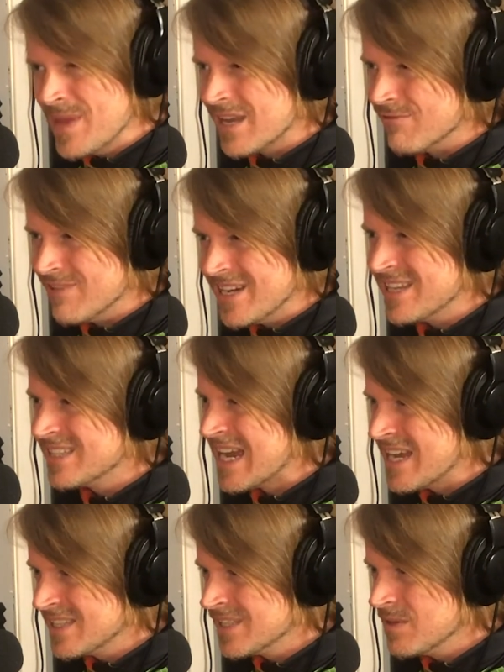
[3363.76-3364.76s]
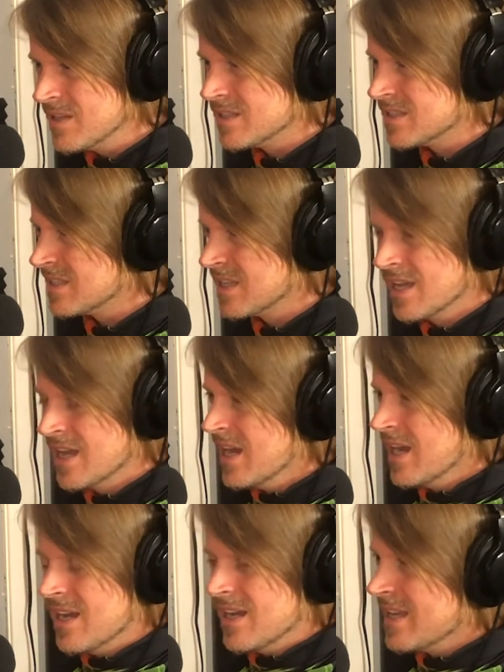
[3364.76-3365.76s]
gritty sound to it. Just,
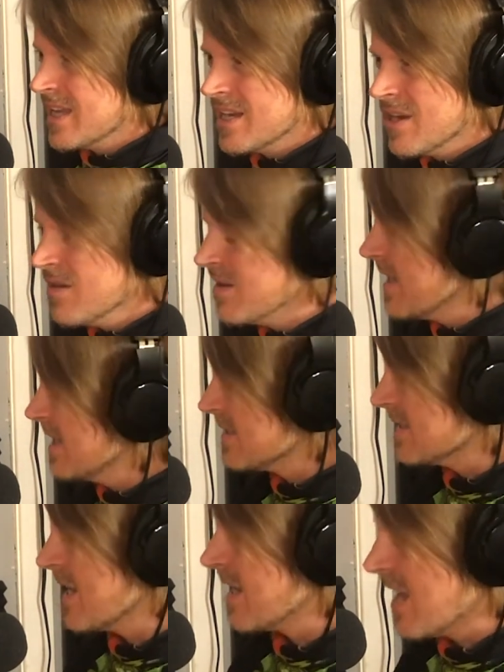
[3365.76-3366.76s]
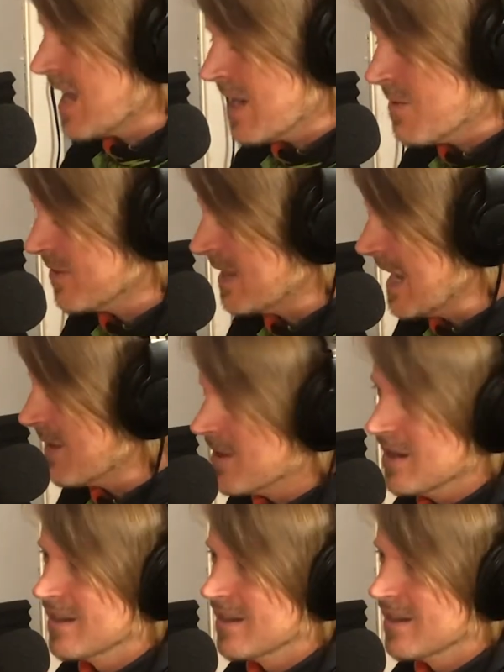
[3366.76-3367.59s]
and I was just like, yeah, I want that one.